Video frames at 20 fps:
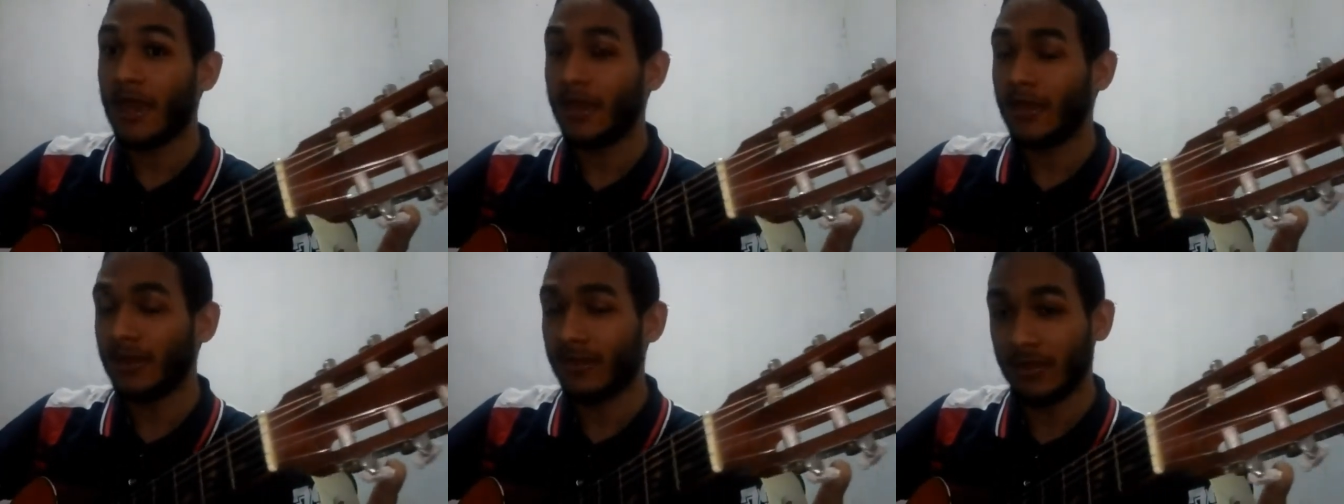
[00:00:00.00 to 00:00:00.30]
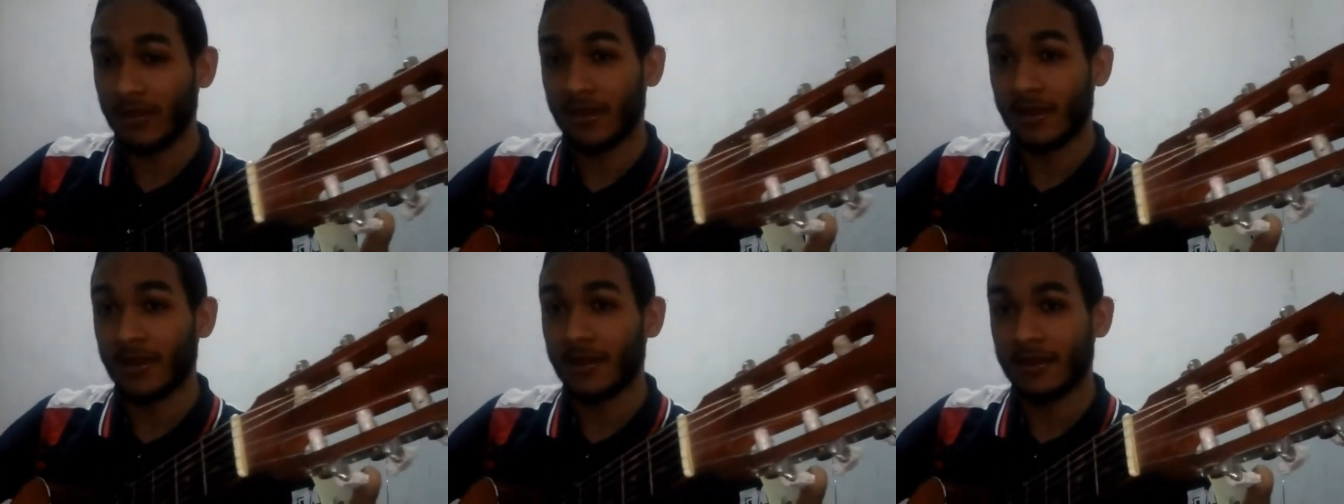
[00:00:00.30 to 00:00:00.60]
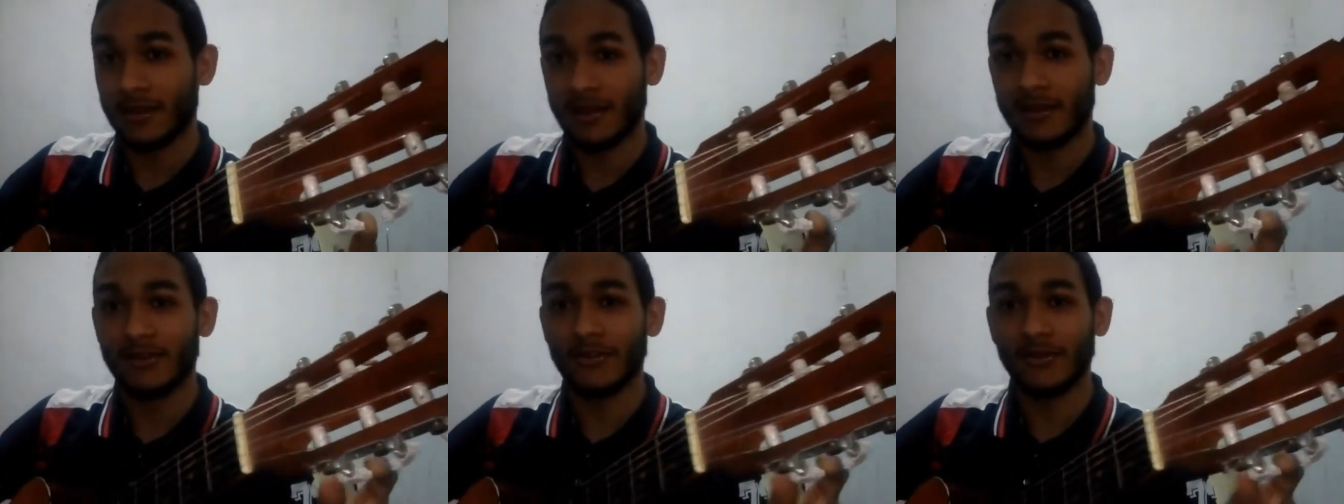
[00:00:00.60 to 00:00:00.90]
Yeah,
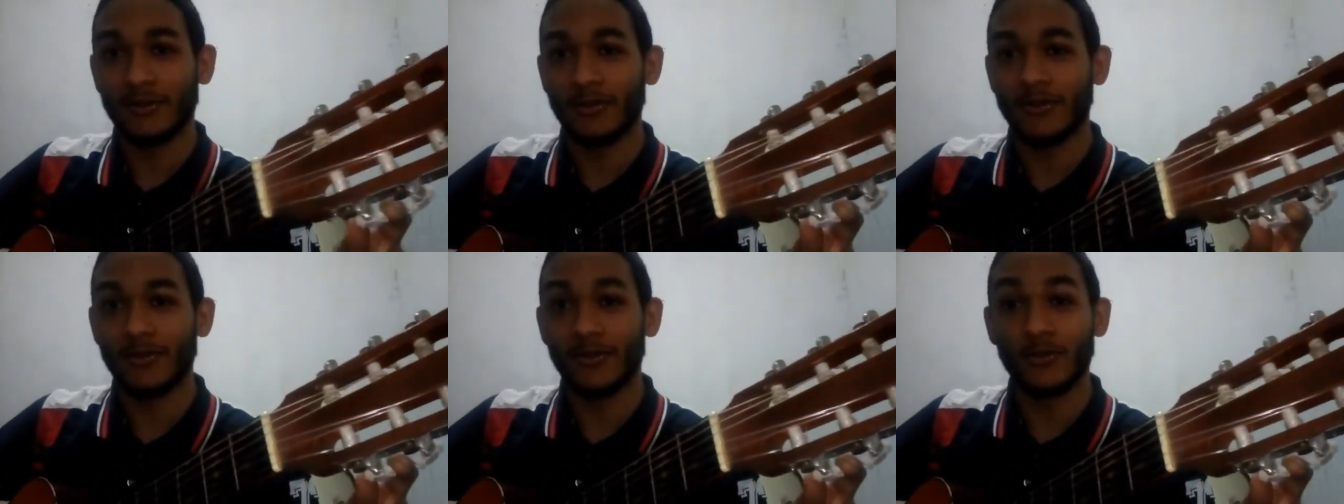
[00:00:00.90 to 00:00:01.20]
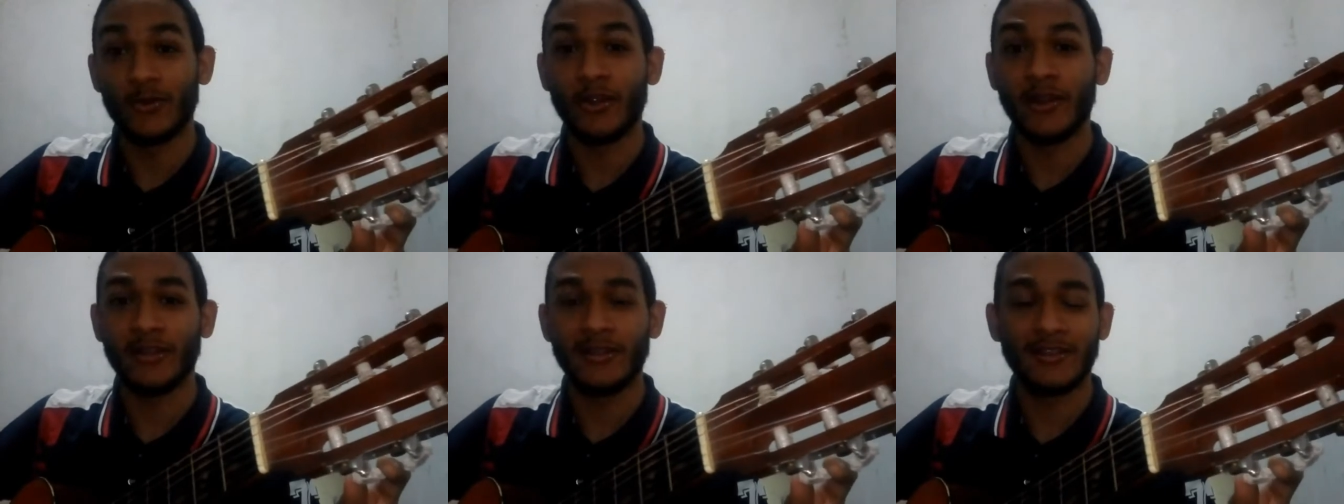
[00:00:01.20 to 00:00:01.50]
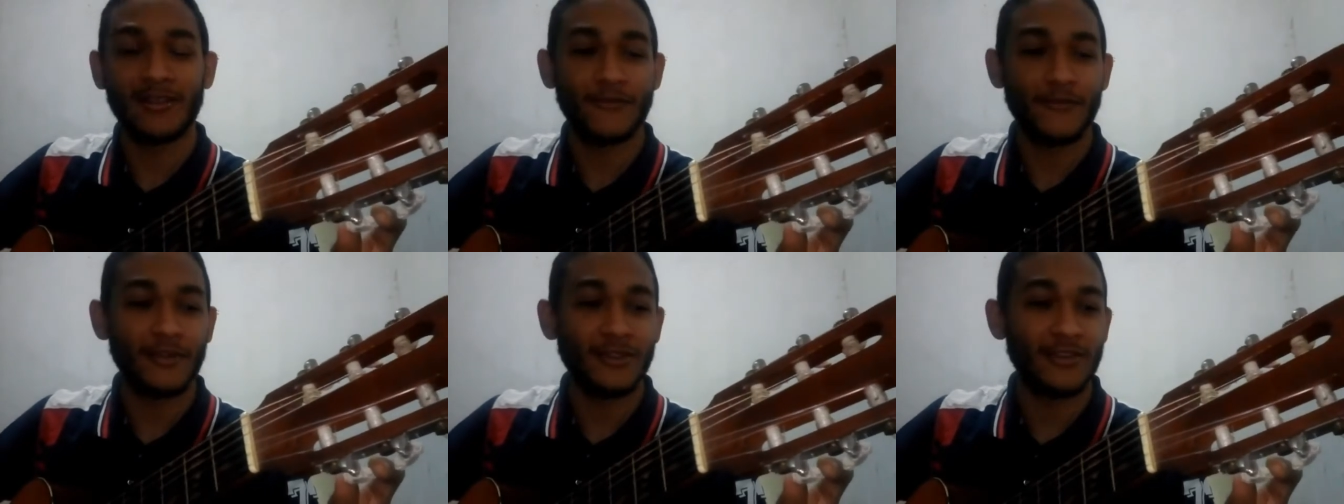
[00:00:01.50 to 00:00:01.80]
I know, great
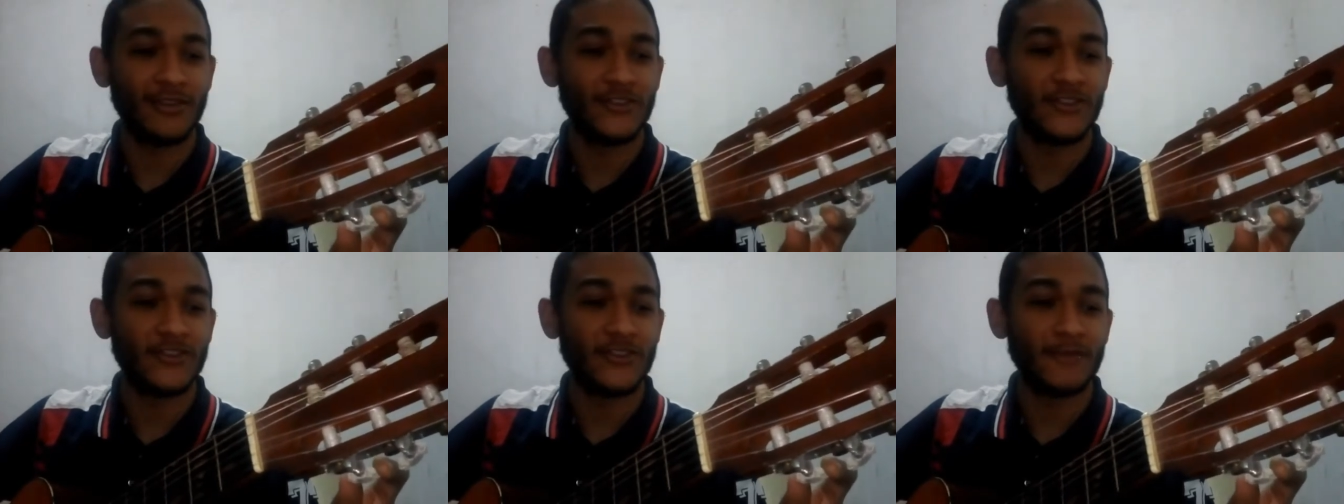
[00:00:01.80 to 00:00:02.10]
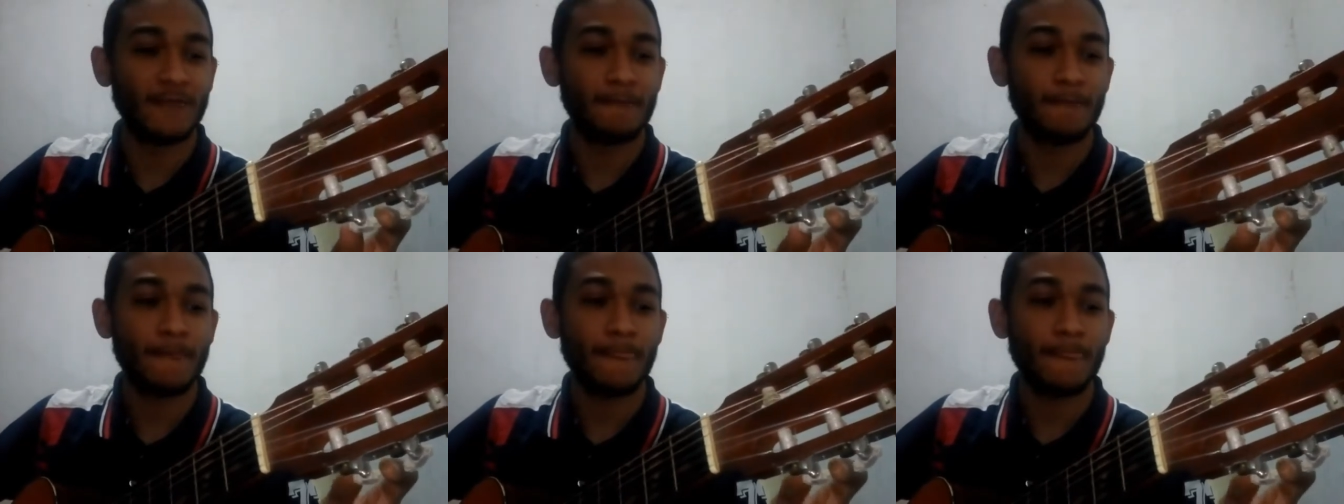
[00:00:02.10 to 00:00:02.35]
definition.